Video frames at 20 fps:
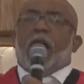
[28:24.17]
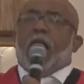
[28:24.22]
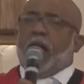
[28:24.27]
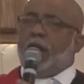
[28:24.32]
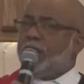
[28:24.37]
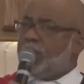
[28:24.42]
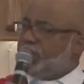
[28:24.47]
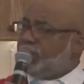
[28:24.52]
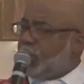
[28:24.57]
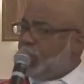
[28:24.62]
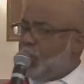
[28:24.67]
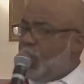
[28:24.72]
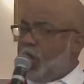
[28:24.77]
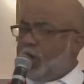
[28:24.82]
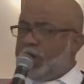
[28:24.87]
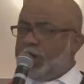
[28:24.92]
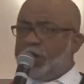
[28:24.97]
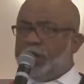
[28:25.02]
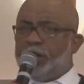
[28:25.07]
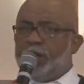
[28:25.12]
And if you
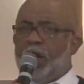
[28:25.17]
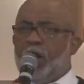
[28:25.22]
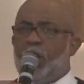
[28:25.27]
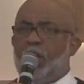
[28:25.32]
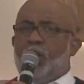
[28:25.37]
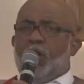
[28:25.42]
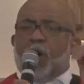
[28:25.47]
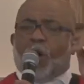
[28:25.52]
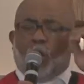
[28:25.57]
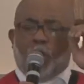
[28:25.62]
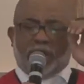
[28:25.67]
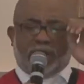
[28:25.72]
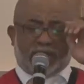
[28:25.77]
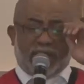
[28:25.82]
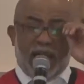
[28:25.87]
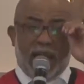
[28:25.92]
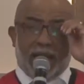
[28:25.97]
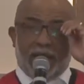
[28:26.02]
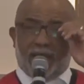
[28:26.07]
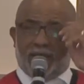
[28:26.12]
wanted to know what
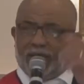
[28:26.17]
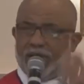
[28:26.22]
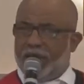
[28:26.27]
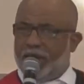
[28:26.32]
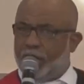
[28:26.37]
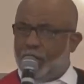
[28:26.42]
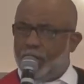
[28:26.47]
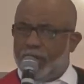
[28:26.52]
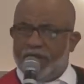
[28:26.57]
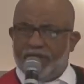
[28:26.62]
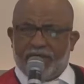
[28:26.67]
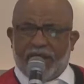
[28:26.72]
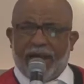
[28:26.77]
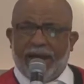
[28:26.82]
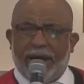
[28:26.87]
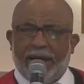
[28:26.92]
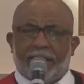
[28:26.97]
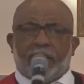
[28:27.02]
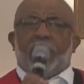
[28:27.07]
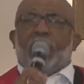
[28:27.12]
kind of year we've
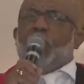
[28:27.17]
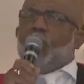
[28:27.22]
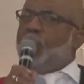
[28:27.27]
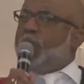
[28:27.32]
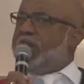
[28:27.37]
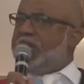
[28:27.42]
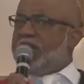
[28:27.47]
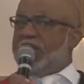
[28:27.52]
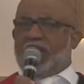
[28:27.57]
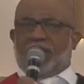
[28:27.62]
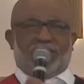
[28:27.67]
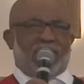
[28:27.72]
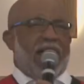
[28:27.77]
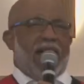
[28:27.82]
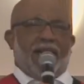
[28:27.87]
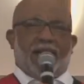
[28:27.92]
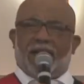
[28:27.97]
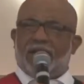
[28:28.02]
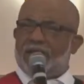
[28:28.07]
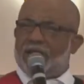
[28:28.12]
had, we have
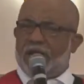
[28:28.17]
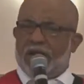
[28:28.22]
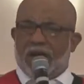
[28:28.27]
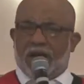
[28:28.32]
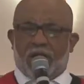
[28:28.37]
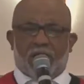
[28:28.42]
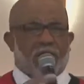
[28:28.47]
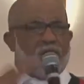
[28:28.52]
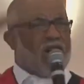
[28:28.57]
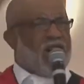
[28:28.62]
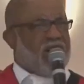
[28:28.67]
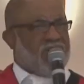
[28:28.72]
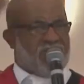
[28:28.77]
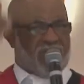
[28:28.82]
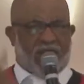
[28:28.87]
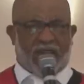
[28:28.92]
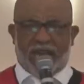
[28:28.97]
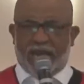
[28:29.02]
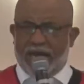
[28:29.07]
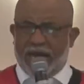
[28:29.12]
had a year
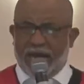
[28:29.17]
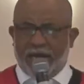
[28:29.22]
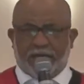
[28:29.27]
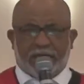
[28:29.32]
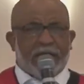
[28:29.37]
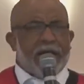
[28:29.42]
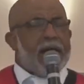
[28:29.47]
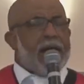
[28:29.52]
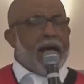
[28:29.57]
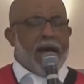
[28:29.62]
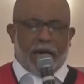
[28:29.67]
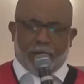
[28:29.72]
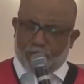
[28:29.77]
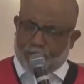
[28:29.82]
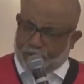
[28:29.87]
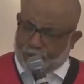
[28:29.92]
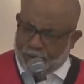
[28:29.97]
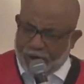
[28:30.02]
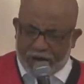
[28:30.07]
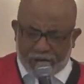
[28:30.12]
of heat and
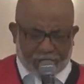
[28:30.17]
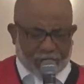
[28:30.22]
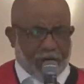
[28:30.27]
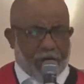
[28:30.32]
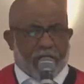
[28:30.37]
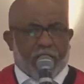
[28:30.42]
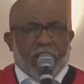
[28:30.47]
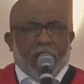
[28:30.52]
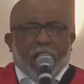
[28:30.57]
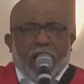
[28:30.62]
pressure.